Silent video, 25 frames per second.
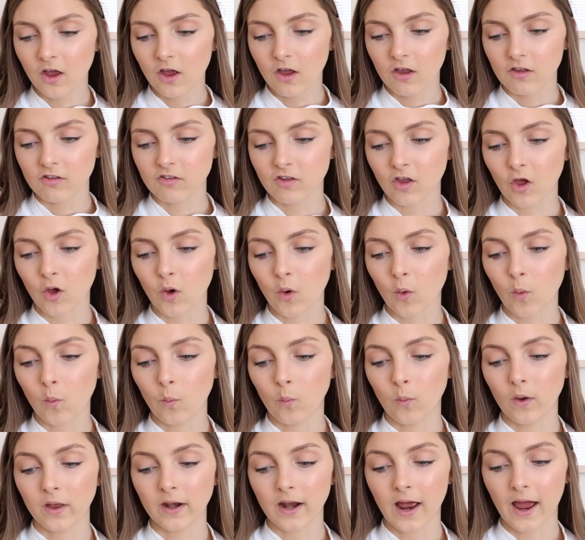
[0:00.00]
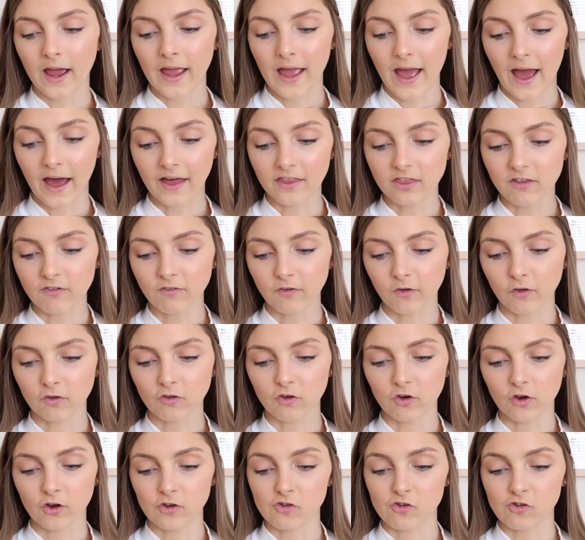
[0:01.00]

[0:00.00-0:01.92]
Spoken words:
So when I add the filter,